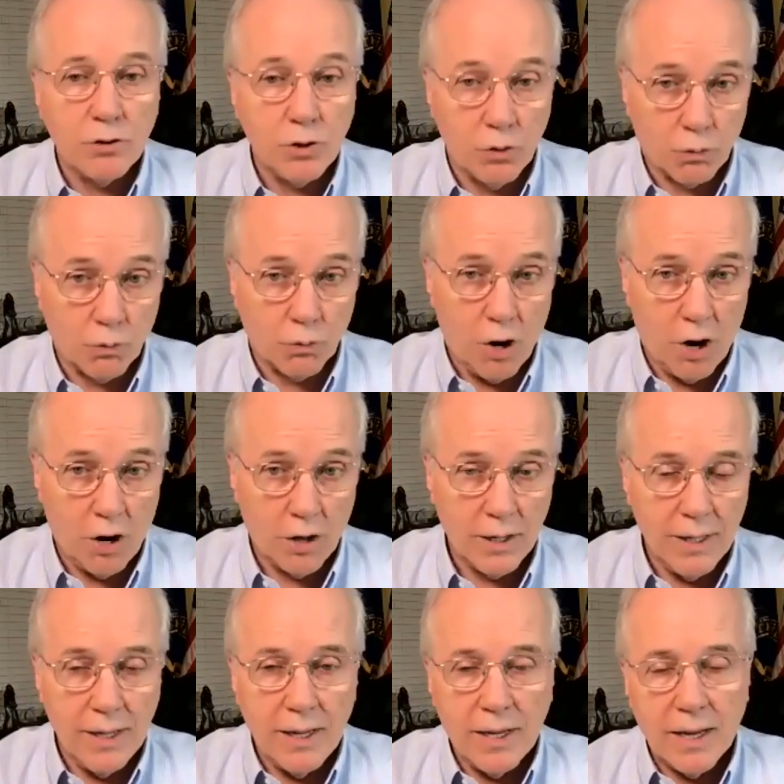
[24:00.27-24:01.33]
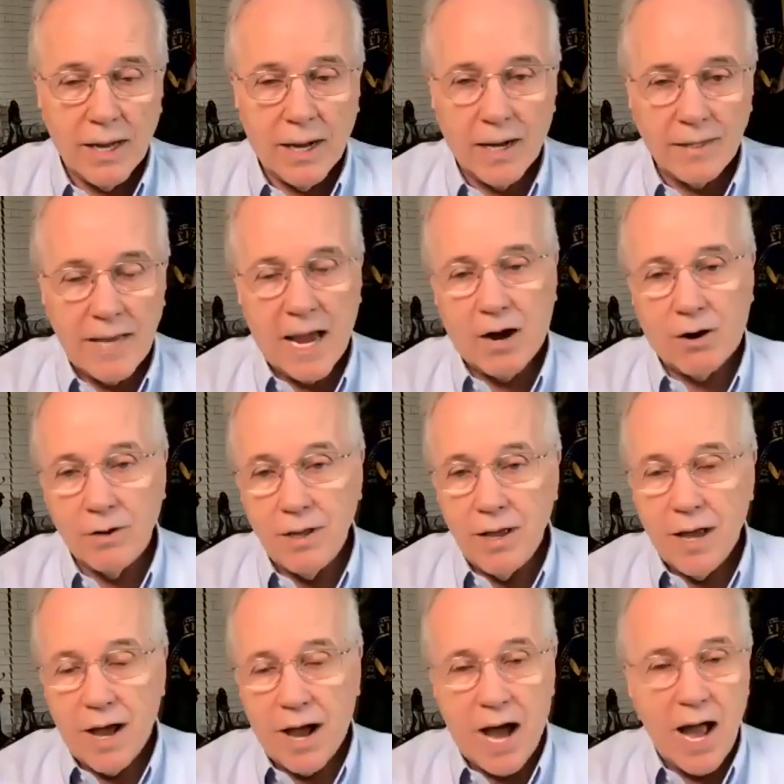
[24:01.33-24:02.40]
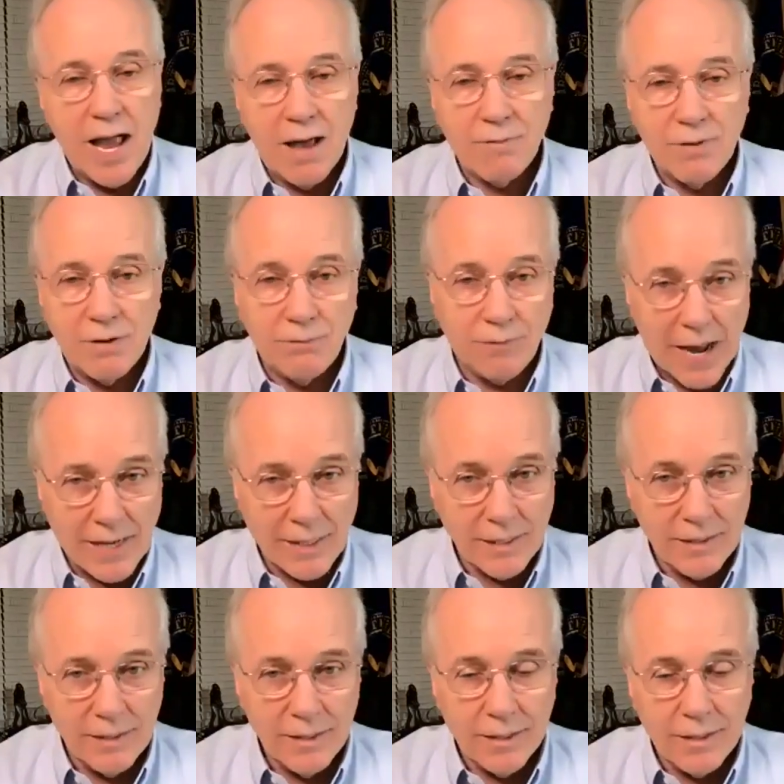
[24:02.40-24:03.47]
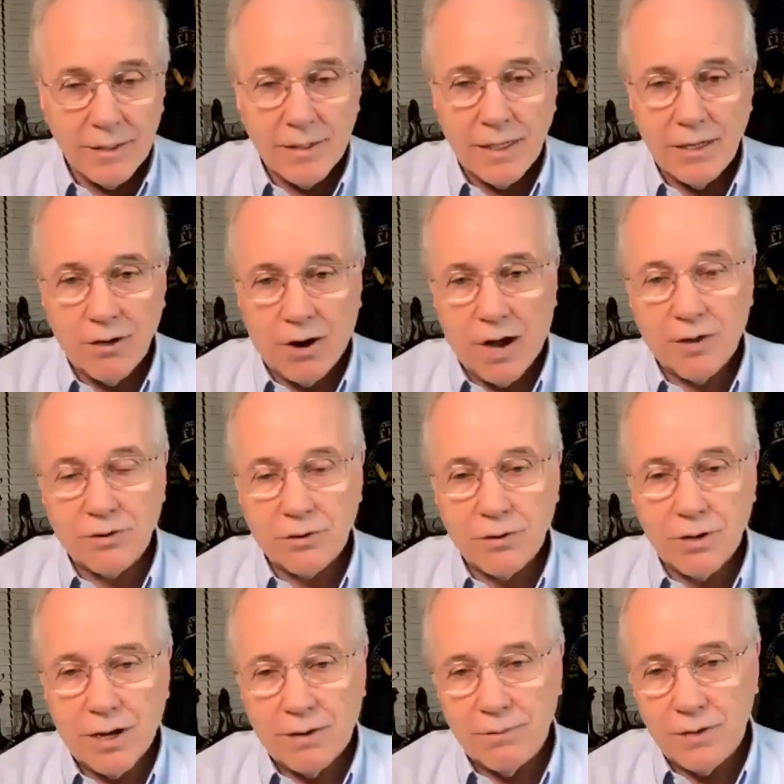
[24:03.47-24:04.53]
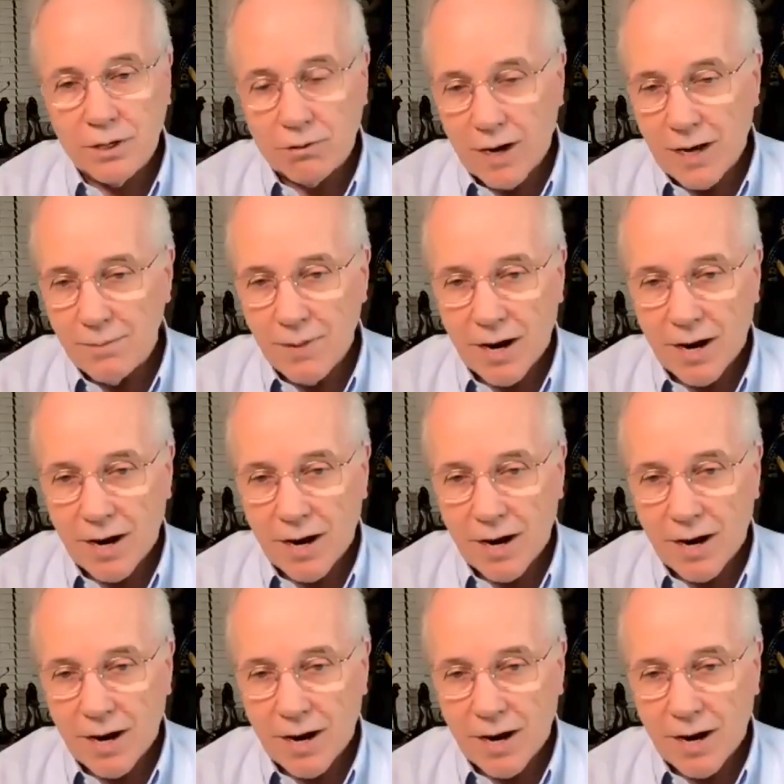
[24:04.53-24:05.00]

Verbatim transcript: you're wrong. Uh, now, I have invited the author of the Kratom